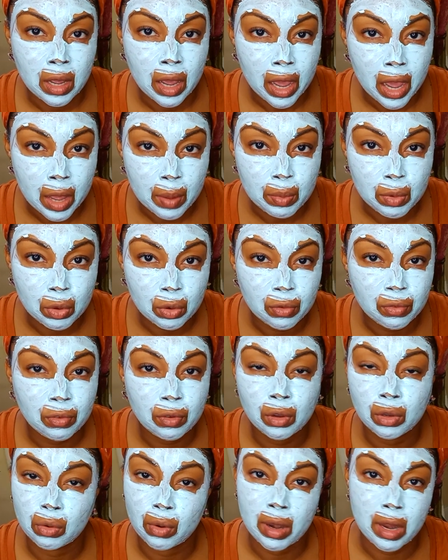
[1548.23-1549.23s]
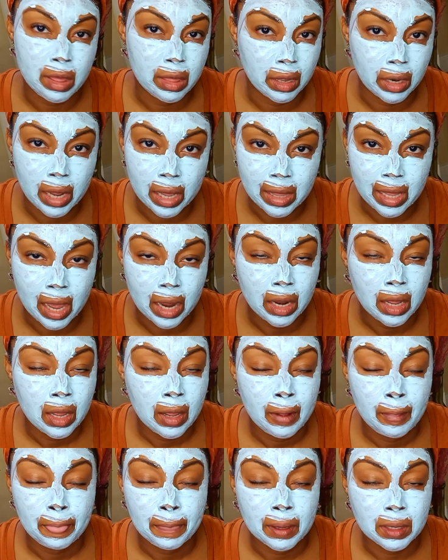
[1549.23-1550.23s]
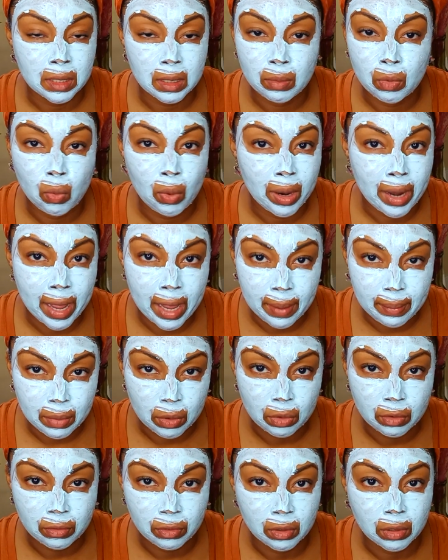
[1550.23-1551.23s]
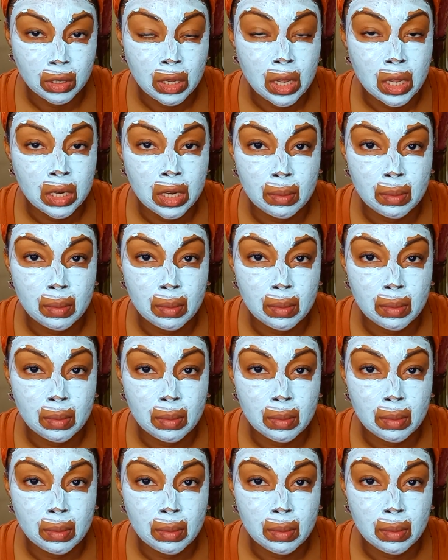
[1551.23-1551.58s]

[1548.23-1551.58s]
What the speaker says: hi beautiful or anything like that, because number one, I ain't beautiful.